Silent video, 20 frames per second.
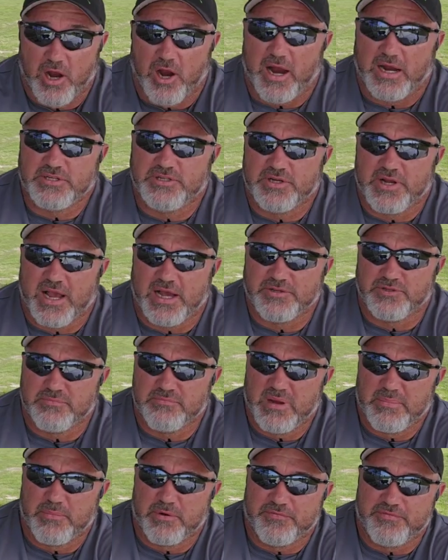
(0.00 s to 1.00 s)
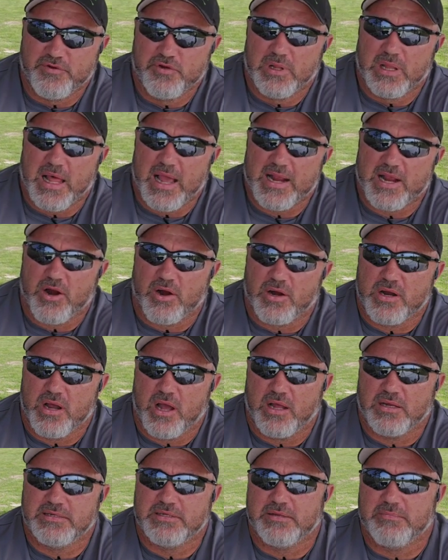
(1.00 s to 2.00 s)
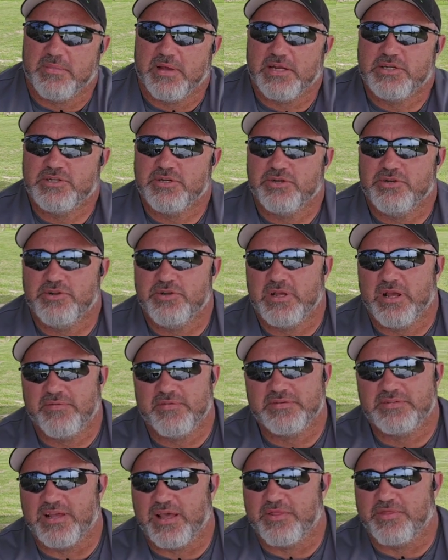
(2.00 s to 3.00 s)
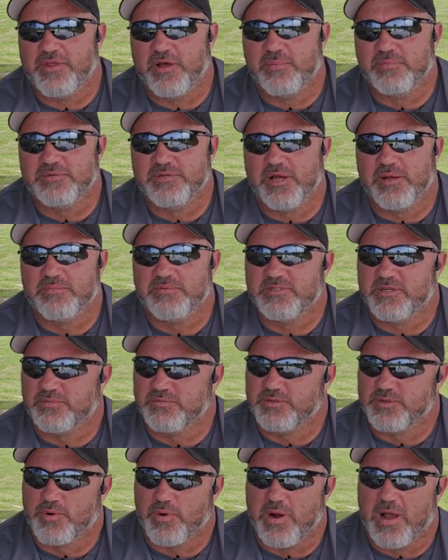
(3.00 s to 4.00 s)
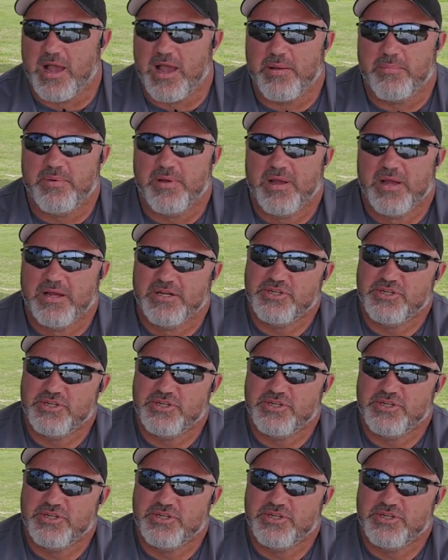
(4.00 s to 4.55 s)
All right, you guys, remember, if you like our content, make sure you give us that thumbs up, subscribe,